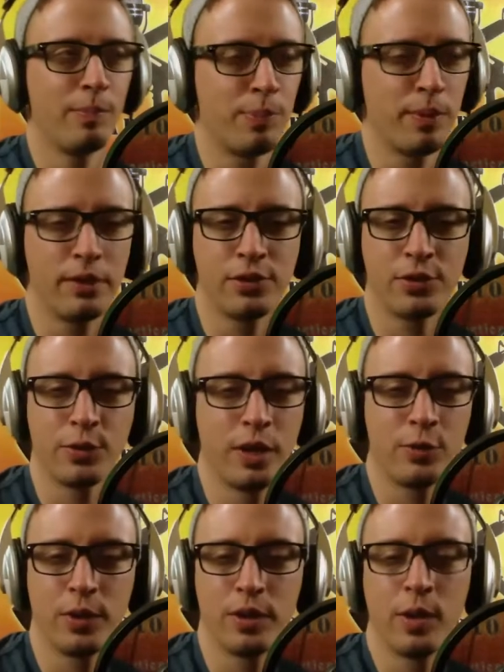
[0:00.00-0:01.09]
plus
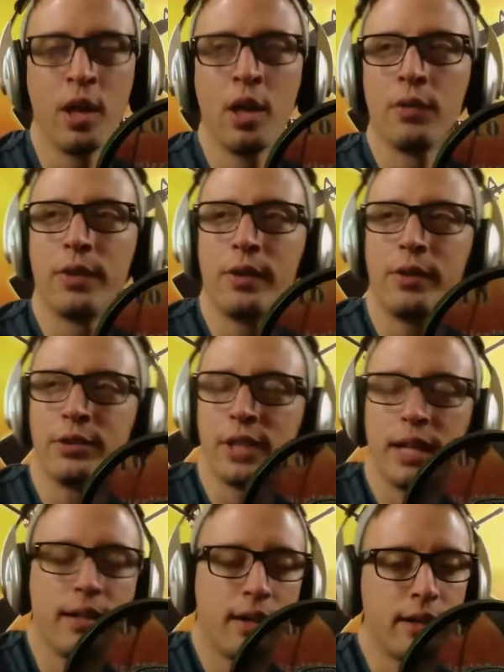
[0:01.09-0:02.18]
300. They're
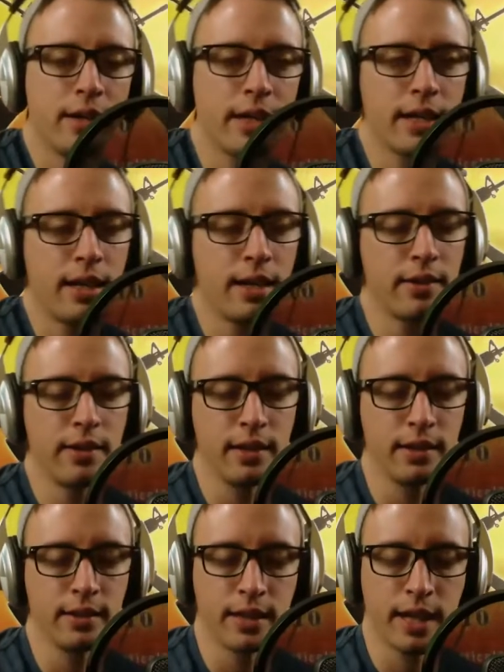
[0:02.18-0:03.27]
saying that guy,
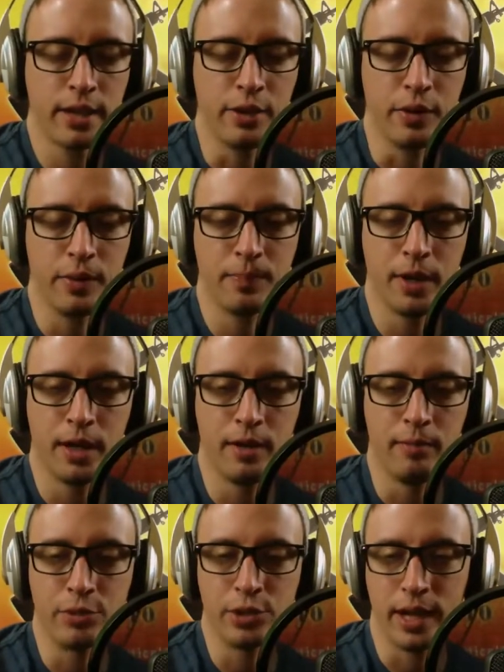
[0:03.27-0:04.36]
the gay dude,
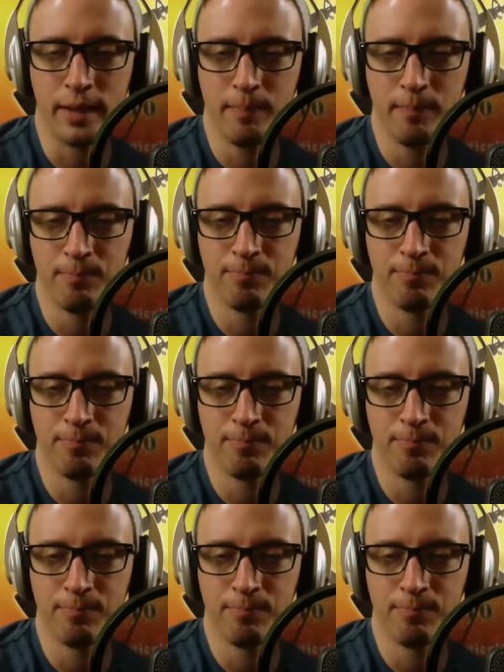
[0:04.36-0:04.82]
Sam.